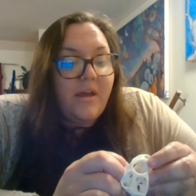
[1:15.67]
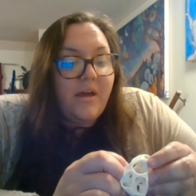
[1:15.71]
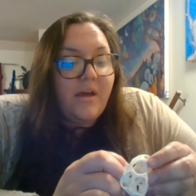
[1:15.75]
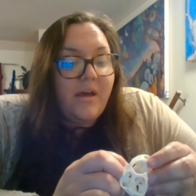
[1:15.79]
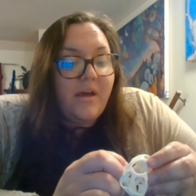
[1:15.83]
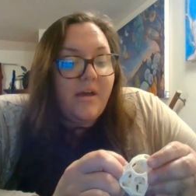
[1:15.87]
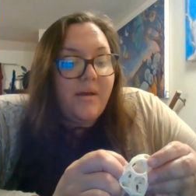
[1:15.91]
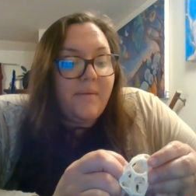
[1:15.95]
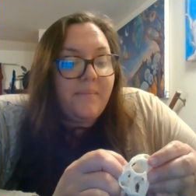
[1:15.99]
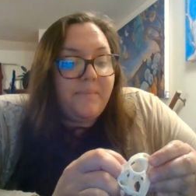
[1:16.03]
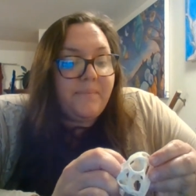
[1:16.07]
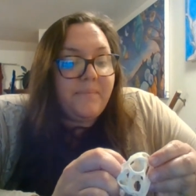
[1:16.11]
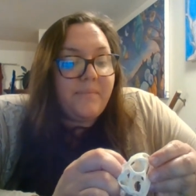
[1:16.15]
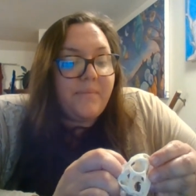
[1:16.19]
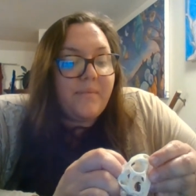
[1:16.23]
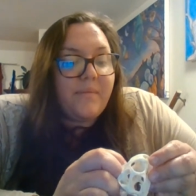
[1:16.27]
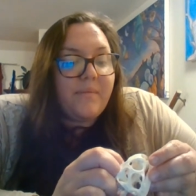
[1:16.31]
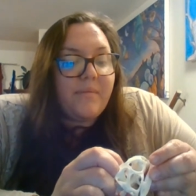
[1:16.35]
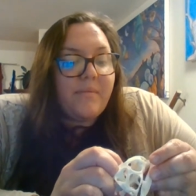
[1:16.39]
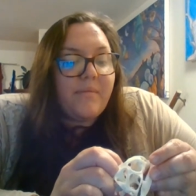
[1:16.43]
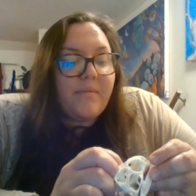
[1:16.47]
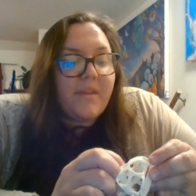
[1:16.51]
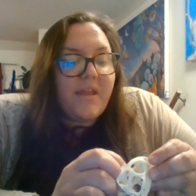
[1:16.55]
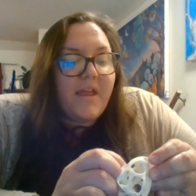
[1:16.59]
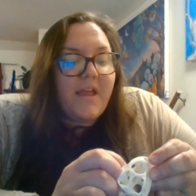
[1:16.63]
Um,
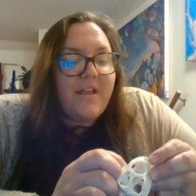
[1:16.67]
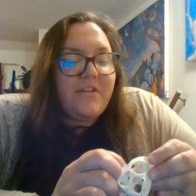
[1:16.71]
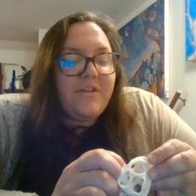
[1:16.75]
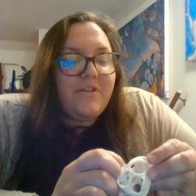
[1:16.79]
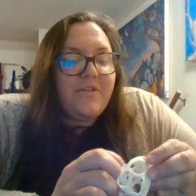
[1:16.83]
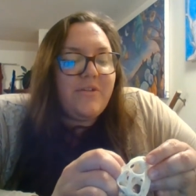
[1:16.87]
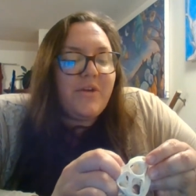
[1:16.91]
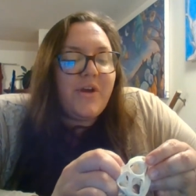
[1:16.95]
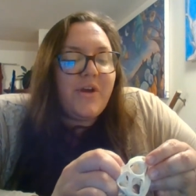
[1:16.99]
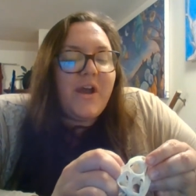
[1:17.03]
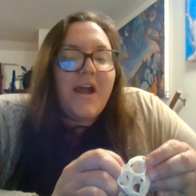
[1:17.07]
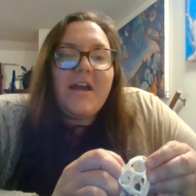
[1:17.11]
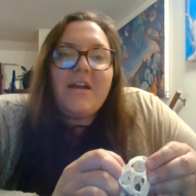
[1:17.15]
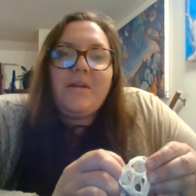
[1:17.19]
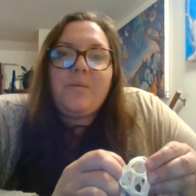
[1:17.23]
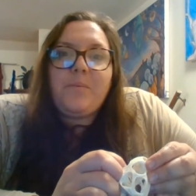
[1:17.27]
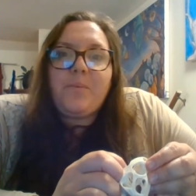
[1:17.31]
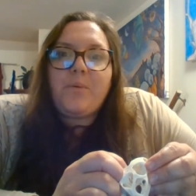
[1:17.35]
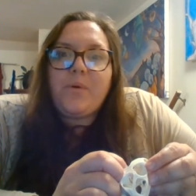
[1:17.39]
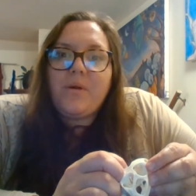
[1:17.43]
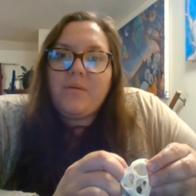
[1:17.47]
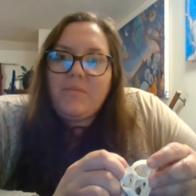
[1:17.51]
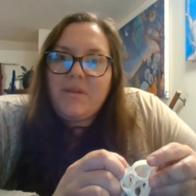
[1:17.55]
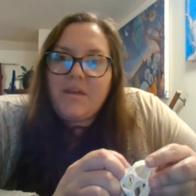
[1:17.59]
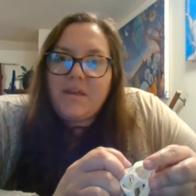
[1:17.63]
and so they're kind of
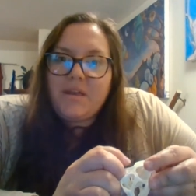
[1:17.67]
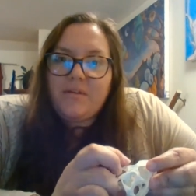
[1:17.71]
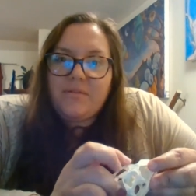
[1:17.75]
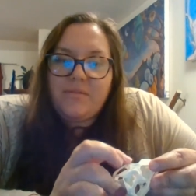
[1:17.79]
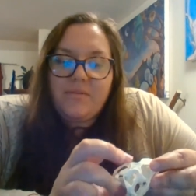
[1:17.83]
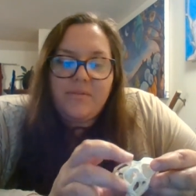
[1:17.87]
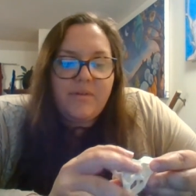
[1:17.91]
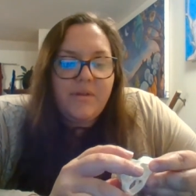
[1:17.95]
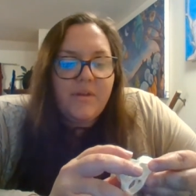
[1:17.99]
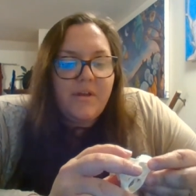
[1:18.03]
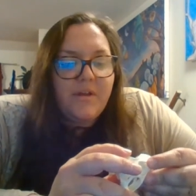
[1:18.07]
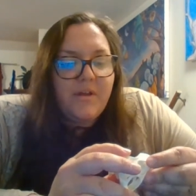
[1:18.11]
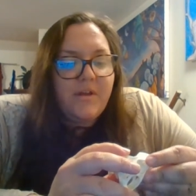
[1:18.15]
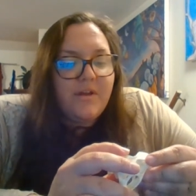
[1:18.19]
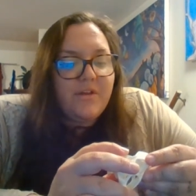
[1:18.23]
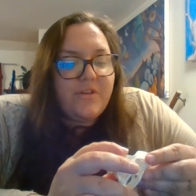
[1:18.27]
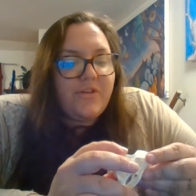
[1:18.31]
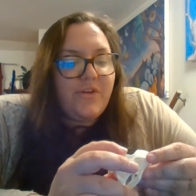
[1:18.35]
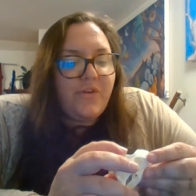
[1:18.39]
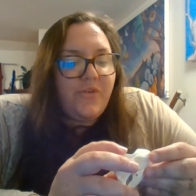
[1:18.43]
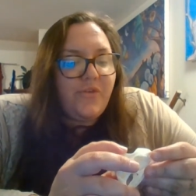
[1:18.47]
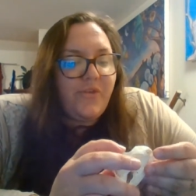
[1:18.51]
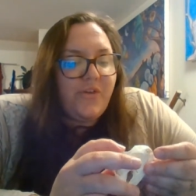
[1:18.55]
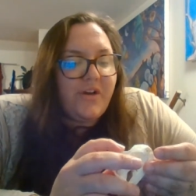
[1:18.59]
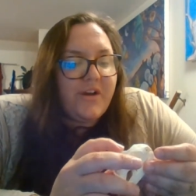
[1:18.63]
primitive.
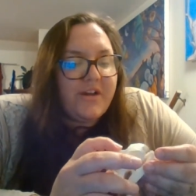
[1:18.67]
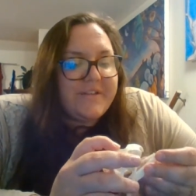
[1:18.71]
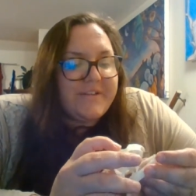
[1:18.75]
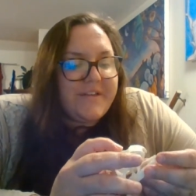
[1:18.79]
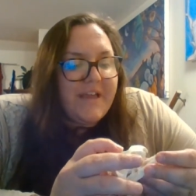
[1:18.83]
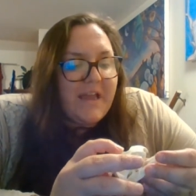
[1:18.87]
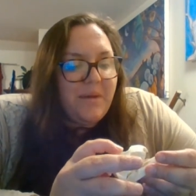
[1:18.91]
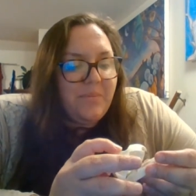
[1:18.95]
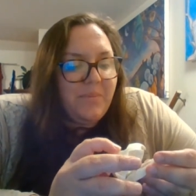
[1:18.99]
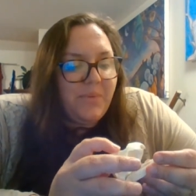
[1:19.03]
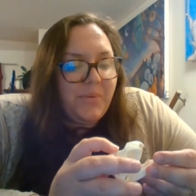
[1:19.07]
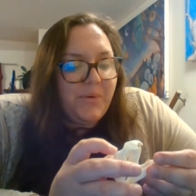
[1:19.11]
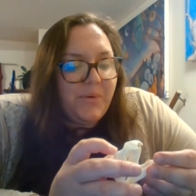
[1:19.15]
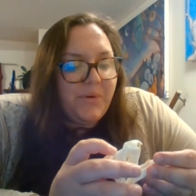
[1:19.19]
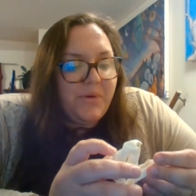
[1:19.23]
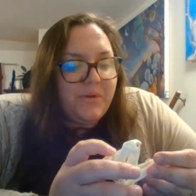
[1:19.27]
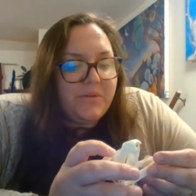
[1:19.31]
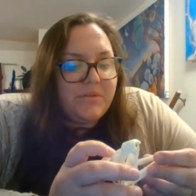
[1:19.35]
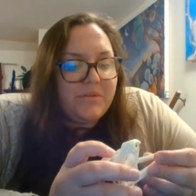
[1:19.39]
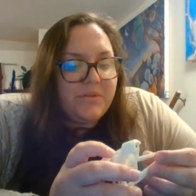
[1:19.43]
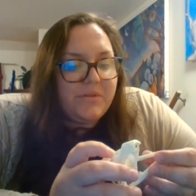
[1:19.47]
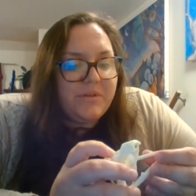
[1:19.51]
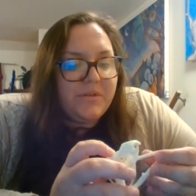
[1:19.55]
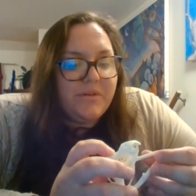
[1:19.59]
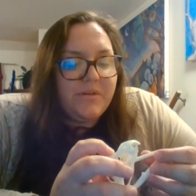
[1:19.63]
So for
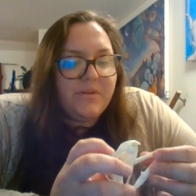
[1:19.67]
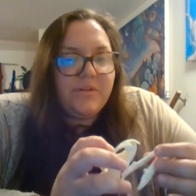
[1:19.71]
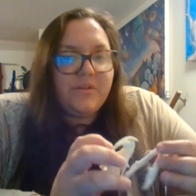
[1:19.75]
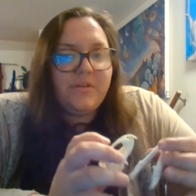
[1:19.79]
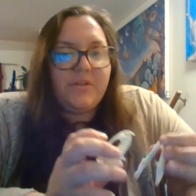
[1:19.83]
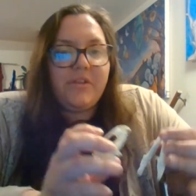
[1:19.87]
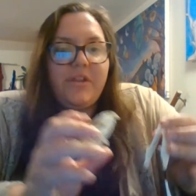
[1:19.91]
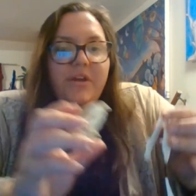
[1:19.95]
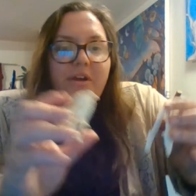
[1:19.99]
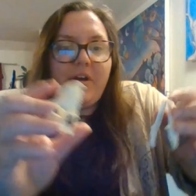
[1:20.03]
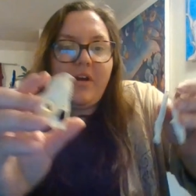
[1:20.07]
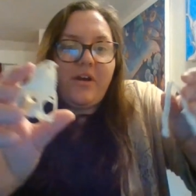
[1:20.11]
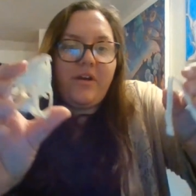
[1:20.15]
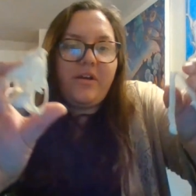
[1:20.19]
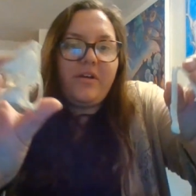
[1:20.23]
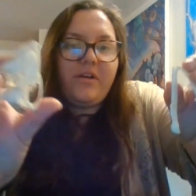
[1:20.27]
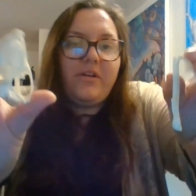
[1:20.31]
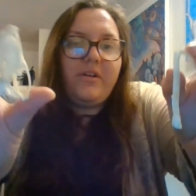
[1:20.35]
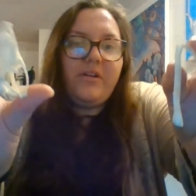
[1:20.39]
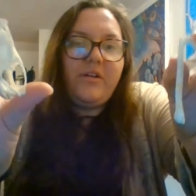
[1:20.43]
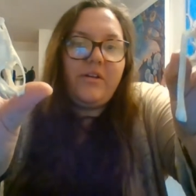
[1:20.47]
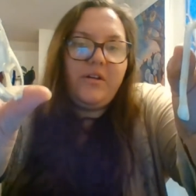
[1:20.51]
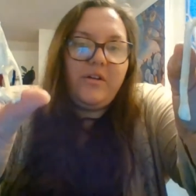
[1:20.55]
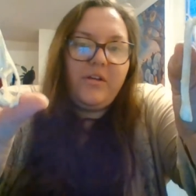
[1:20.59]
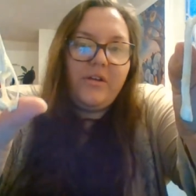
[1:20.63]
example,
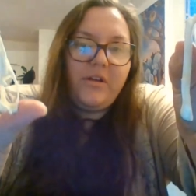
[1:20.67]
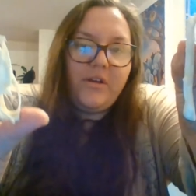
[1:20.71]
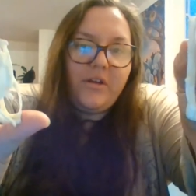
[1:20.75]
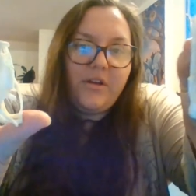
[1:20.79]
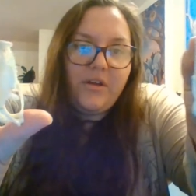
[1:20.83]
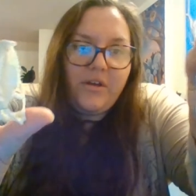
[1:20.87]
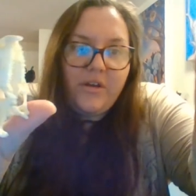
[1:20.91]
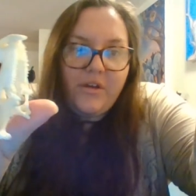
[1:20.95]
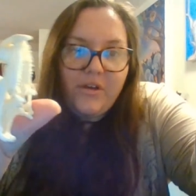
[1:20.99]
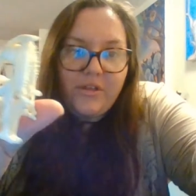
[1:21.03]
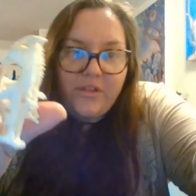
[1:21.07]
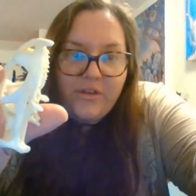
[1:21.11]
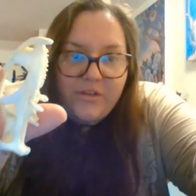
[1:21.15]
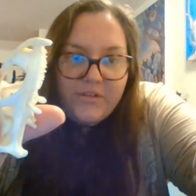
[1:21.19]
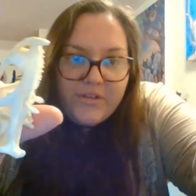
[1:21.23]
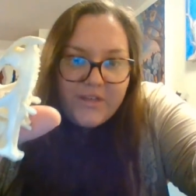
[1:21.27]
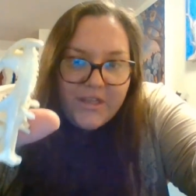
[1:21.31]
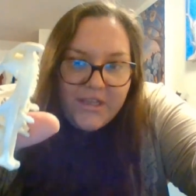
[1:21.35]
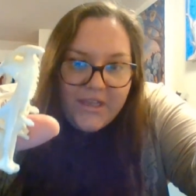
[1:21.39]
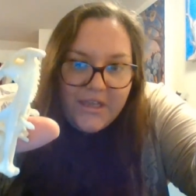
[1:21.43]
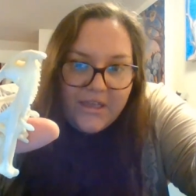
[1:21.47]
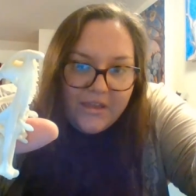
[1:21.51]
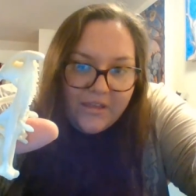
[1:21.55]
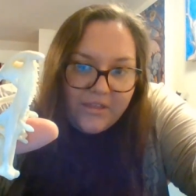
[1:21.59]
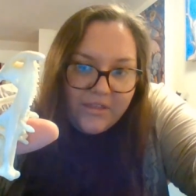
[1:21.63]
their their
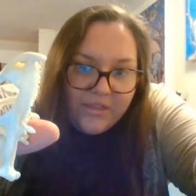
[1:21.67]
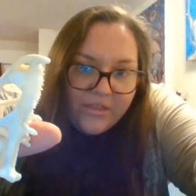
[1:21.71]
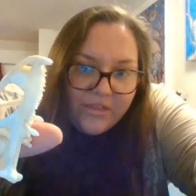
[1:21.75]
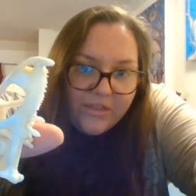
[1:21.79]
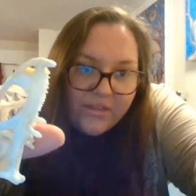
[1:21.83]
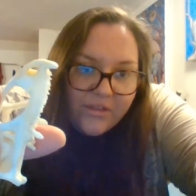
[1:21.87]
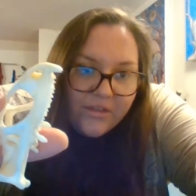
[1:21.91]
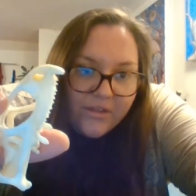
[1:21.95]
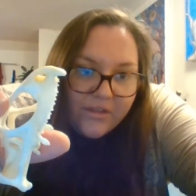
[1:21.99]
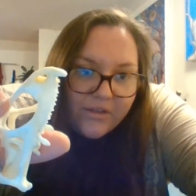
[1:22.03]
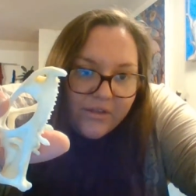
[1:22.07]
teeth,